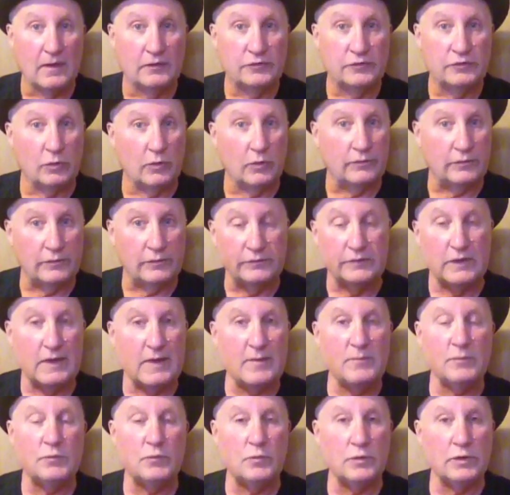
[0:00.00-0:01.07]
So if the
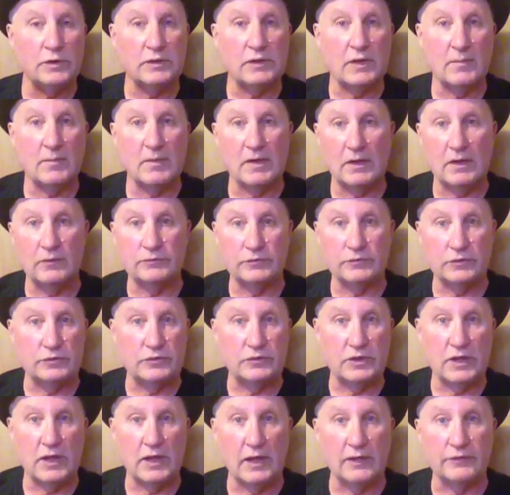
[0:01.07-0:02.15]
flames weren't coming out the
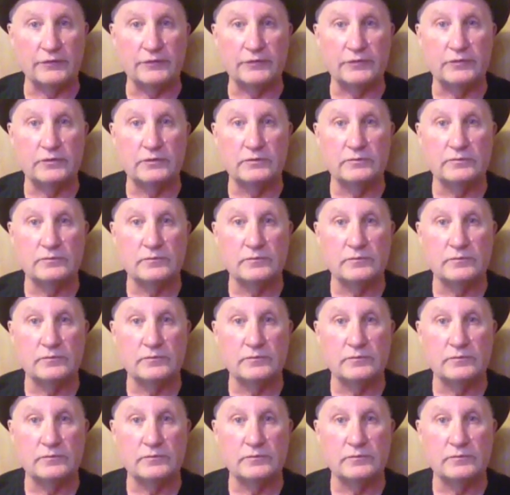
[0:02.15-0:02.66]
jets,